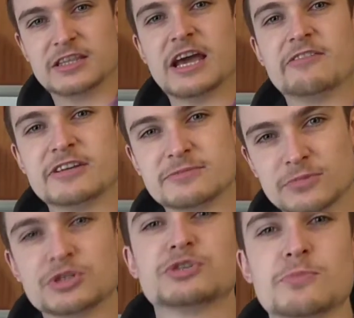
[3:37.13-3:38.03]
there is
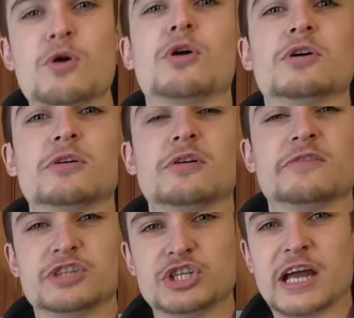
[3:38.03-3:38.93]
much more
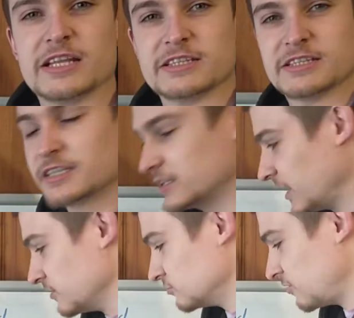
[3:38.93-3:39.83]
of a chance
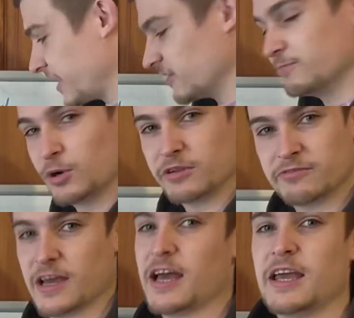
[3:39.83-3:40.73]
that the rate of body
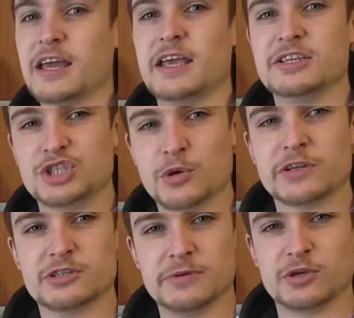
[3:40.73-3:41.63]
fat is
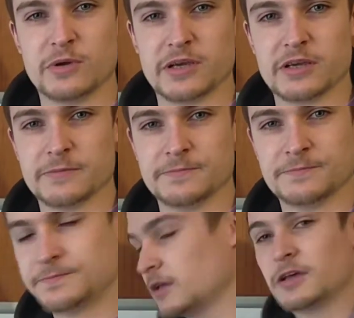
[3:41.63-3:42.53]
going to be quicker.
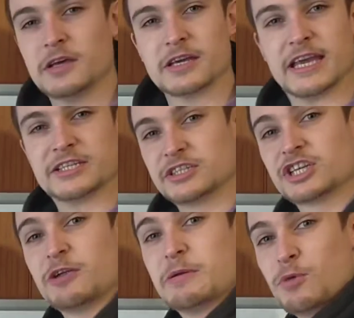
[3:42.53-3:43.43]
Okay, so
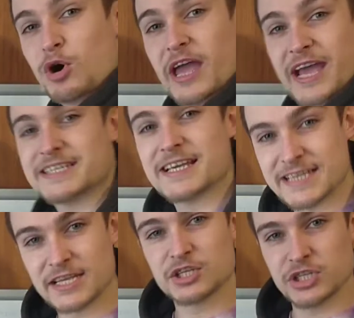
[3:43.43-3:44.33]
there's going to be more
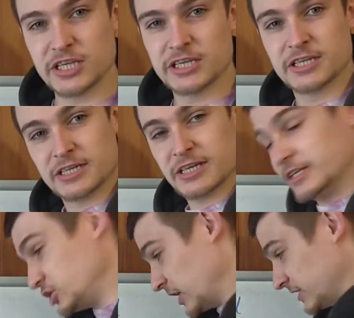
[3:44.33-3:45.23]
excess energy,
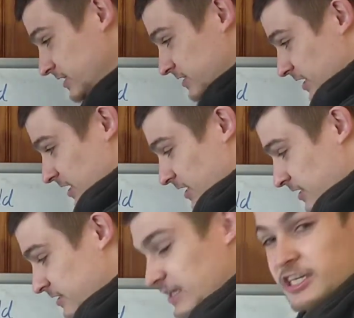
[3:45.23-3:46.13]
and chances are
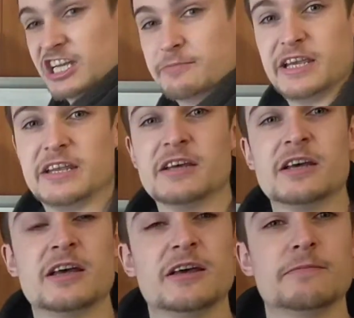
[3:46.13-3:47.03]
that's going to mean
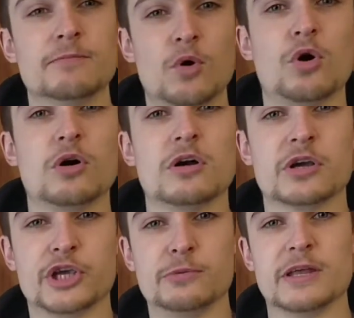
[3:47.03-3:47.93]
more
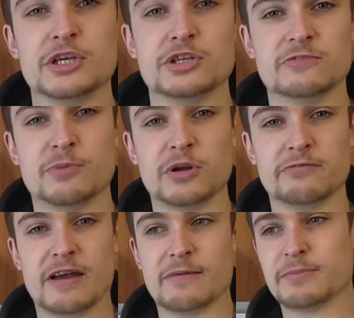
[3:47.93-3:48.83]
accumulation of body
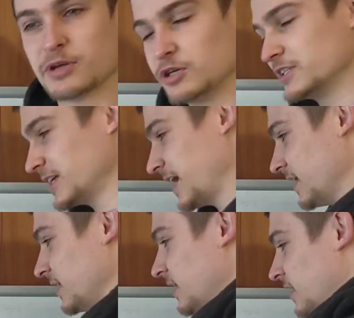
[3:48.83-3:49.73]
fat because,
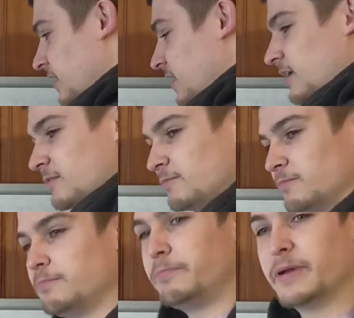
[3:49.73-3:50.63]
again,
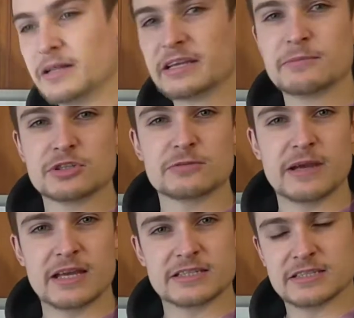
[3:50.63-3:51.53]
building muscle
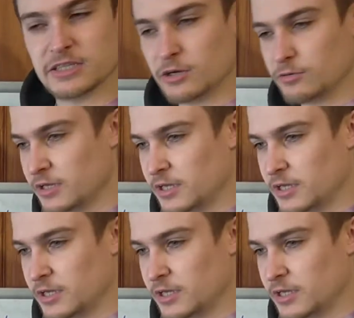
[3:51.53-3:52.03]
mass, you know,